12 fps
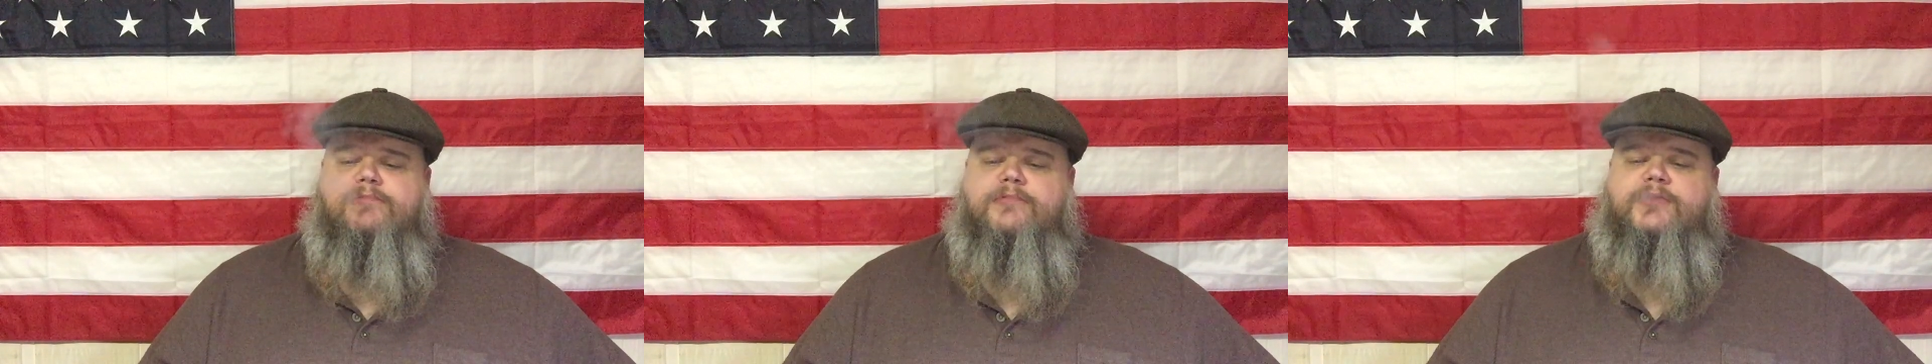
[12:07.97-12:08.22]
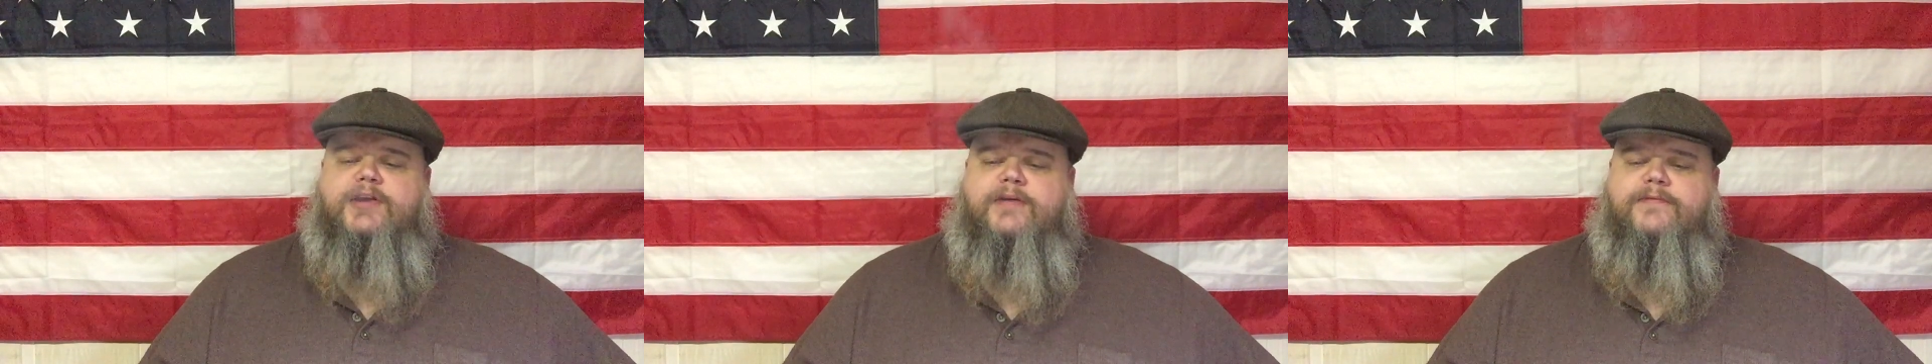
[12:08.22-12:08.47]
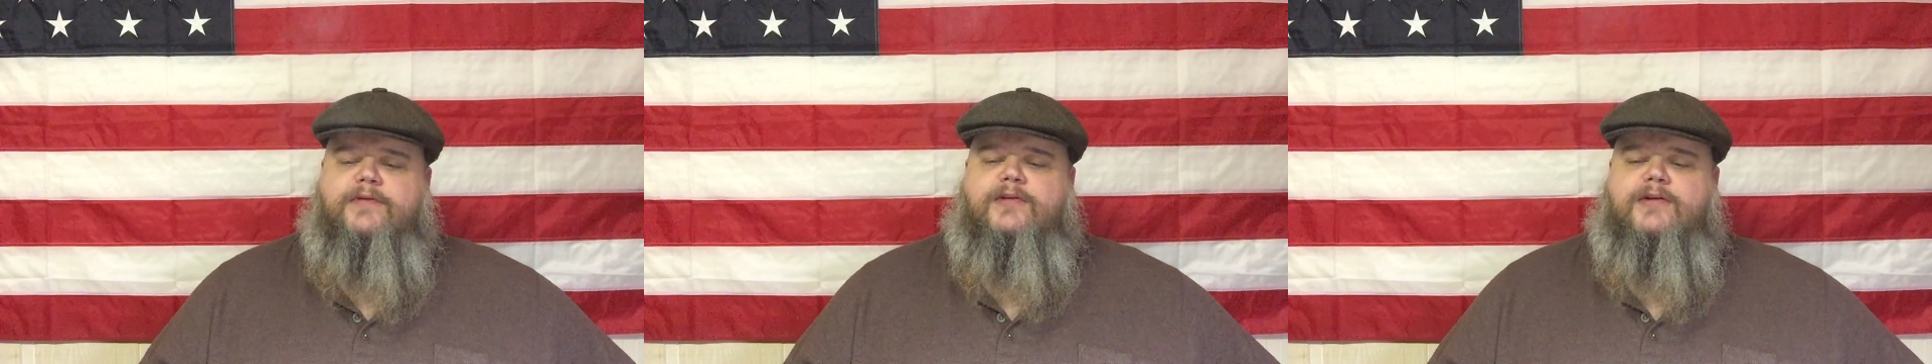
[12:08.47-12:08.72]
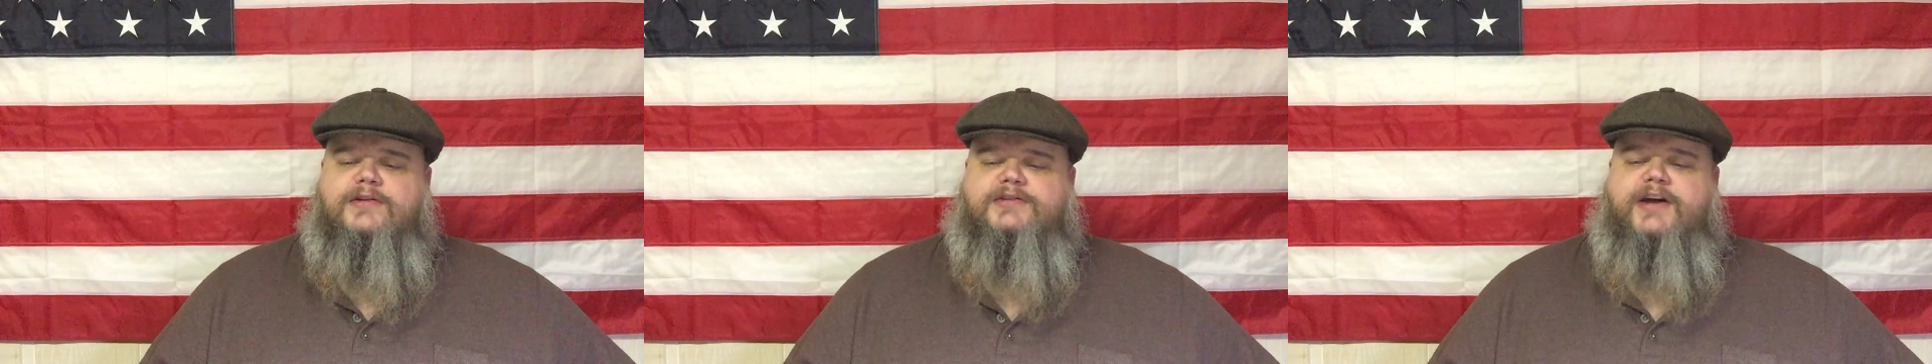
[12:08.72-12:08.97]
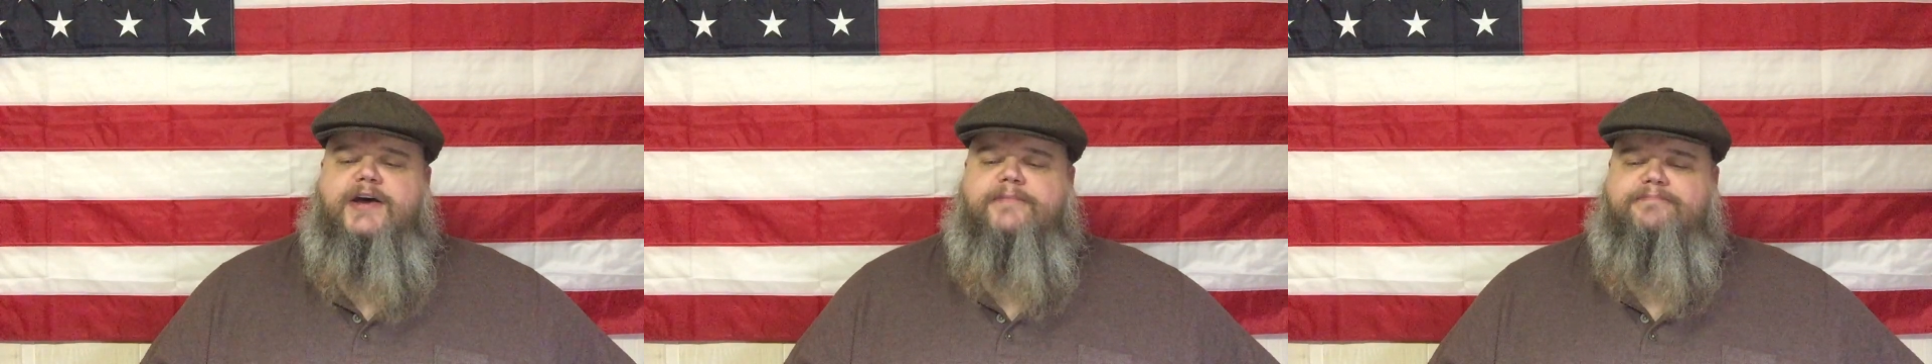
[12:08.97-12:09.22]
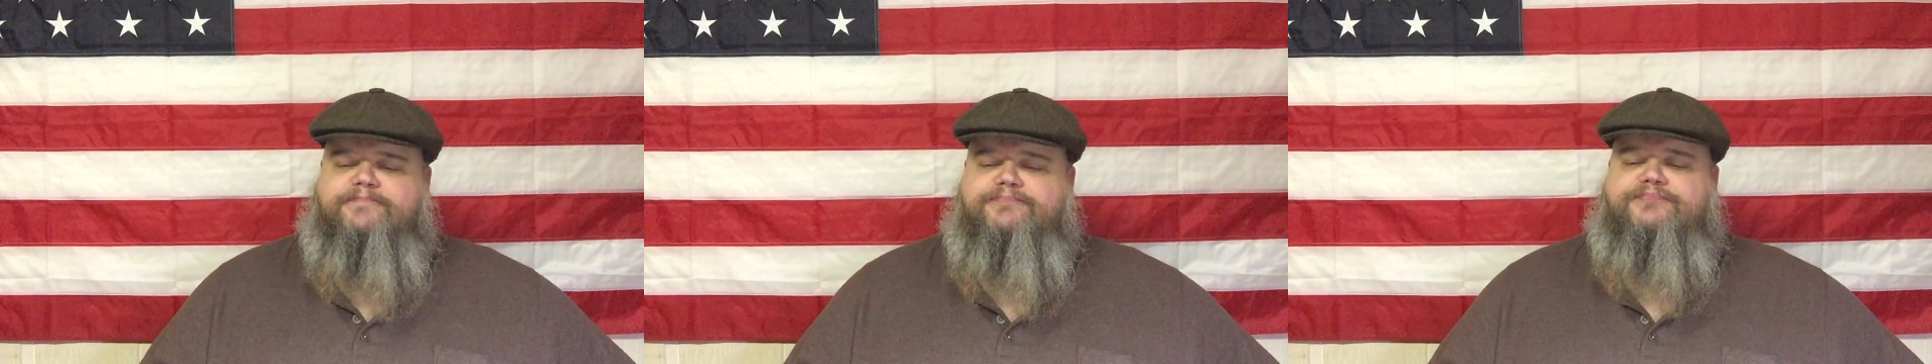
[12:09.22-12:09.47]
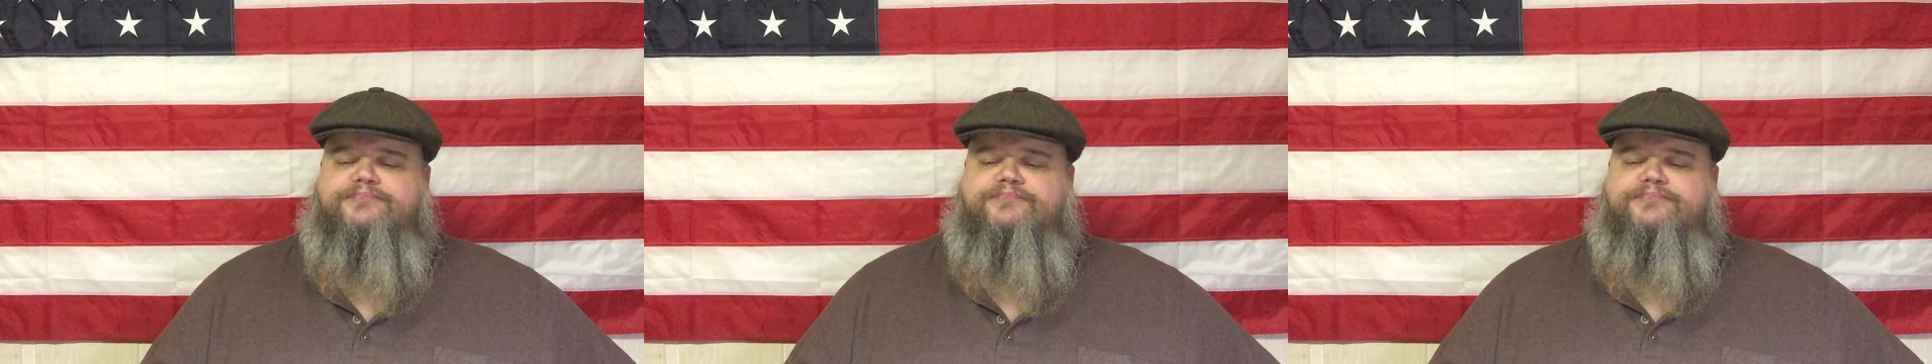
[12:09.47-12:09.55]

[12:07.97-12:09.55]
but there for a long time,